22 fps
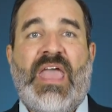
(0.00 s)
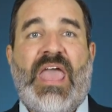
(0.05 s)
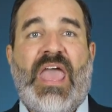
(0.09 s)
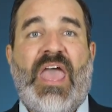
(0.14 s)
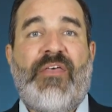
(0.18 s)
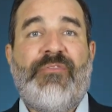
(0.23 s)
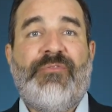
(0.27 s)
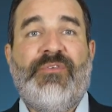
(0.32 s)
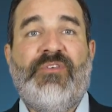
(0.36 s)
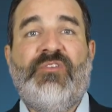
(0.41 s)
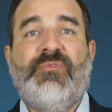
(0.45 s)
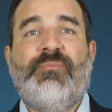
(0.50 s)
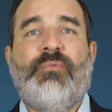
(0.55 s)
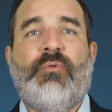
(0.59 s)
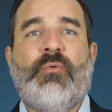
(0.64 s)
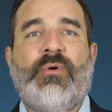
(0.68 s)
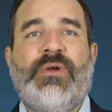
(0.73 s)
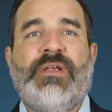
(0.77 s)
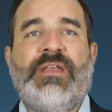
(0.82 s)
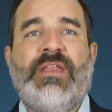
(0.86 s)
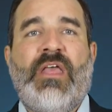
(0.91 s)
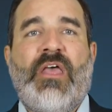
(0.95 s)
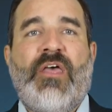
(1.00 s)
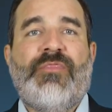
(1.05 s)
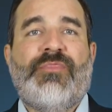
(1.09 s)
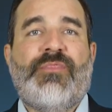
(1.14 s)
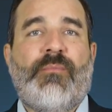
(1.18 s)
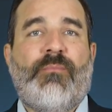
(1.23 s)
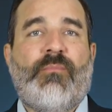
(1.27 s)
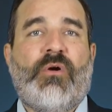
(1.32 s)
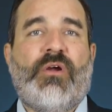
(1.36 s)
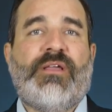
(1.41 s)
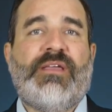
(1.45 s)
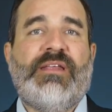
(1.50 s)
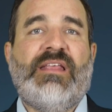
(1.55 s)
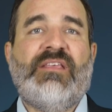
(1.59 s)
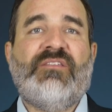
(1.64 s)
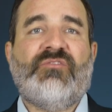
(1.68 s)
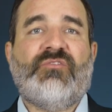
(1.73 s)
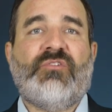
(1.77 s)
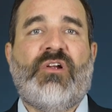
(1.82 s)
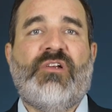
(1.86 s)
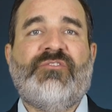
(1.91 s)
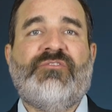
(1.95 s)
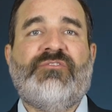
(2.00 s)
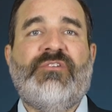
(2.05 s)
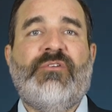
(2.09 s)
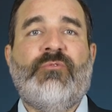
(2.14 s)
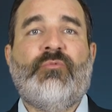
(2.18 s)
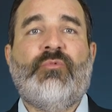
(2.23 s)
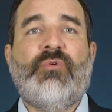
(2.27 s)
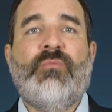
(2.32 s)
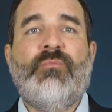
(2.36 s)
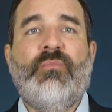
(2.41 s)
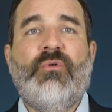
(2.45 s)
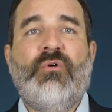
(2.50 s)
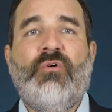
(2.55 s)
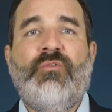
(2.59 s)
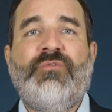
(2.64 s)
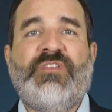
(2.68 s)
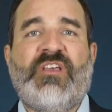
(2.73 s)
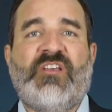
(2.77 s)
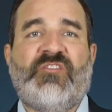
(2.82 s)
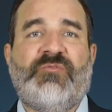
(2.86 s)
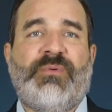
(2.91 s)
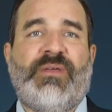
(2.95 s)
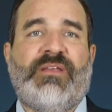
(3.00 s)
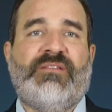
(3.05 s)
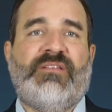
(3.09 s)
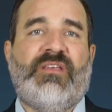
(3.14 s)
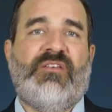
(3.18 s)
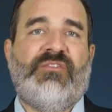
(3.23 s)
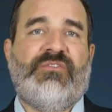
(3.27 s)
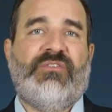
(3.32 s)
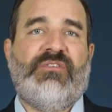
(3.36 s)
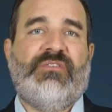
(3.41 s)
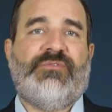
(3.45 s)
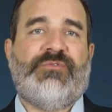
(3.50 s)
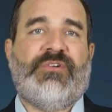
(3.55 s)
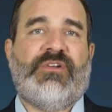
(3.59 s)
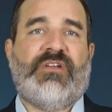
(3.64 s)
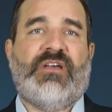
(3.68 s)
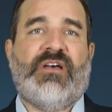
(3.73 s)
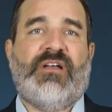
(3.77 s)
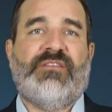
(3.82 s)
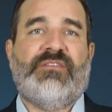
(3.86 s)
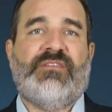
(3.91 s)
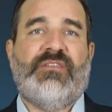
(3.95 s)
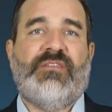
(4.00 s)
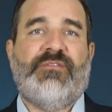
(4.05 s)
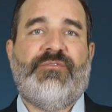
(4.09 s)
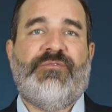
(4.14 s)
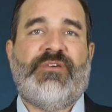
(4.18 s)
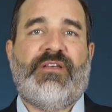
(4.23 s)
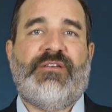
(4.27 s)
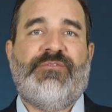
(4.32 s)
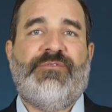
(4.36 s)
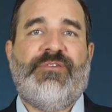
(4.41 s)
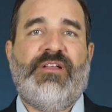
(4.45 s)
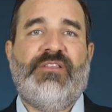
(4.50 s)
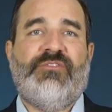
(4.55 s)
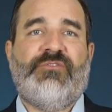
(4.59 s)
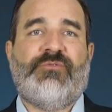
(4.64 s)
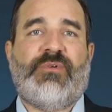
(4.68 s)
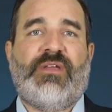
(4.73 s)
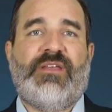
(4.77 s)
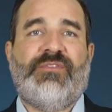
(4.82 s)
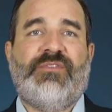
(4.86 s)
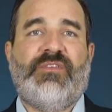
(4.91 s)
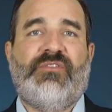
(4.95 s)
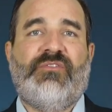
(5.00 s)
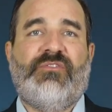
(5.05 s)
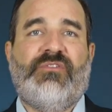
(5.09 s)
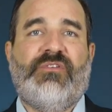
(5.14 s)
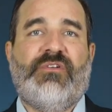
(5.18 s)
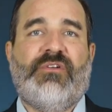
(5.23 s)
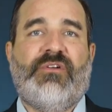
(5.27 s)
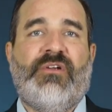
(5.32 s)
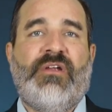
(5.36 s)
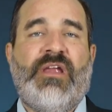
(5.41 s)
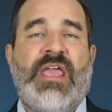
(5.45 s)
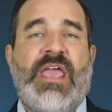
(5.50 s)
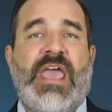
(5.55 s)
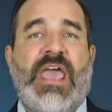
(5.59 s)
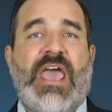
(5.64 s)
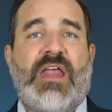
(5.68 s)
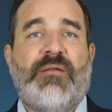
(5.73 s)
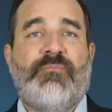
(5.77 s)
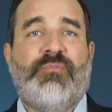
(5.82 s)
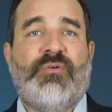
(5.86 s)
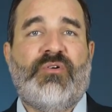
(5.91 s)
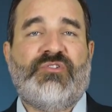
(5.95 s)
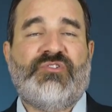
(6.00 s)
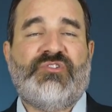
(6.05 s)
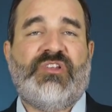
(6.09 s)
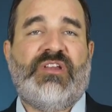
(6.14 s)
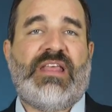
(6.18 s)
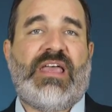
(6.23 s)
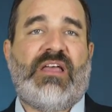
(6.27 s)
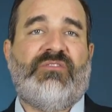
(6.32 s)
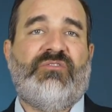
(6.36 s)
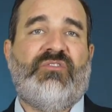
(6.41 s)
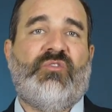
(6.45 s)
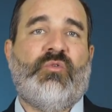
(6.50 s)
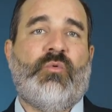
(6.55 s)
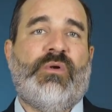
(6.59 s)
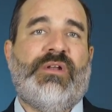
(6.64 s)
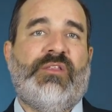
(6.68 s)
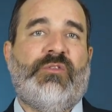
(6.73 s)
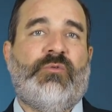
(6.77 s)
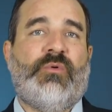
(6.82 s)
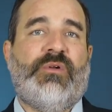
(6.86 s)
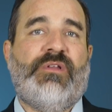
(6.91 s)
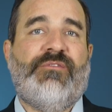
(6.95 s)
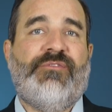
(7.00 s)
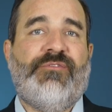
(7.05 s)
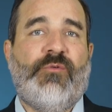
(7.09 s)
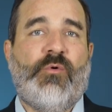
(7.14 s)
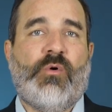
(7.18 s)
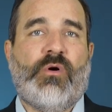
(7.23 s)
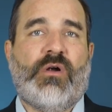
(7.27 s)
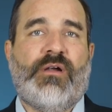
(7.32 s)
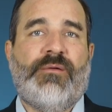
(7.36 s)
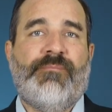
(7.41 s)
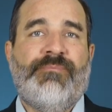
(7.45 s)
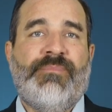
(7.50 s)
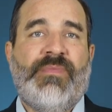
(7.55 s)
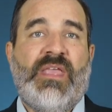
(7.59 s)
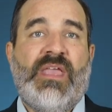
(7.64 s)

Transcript: At this point, the market has largely removed expectations for cuts in the Fed funds rate this year and pushed it out to 2024,